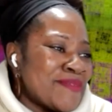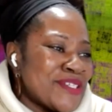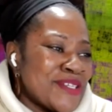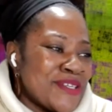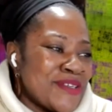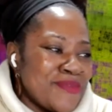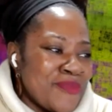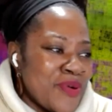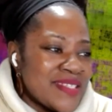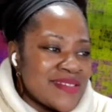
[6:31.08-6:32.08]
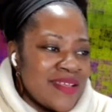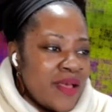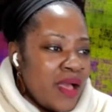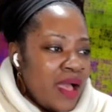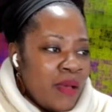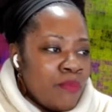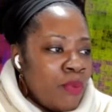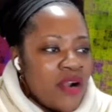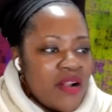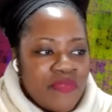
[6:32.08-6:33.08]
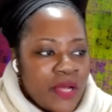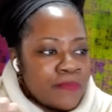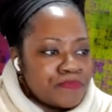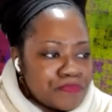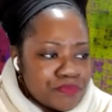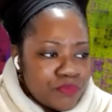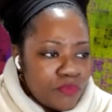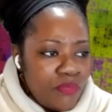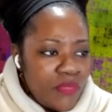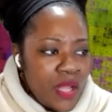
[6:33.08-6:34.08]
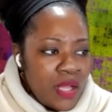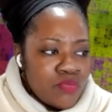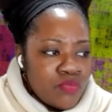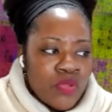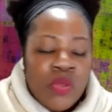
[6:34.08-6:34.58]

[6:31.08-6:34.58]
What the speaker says: she was part of uh,